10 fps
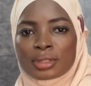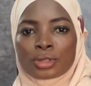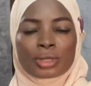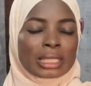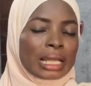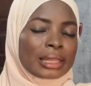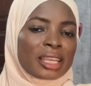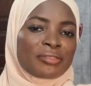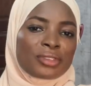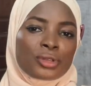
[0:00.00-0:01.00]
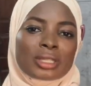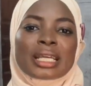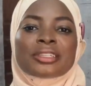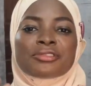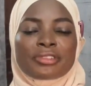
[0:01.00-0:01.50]
videos, can take
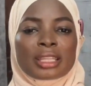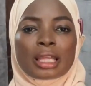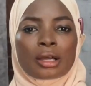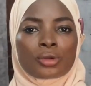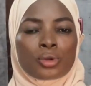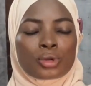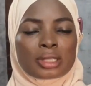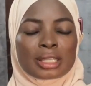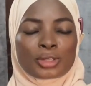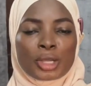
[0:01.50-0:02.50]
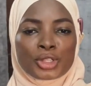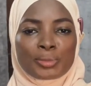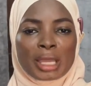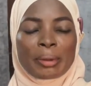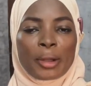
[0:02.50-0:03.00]
videos at different angles, it's going
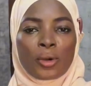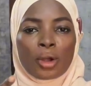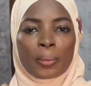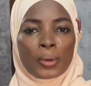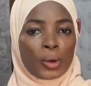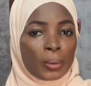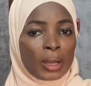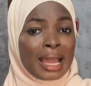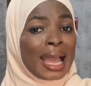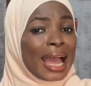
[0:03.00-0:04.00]
to make my work pop.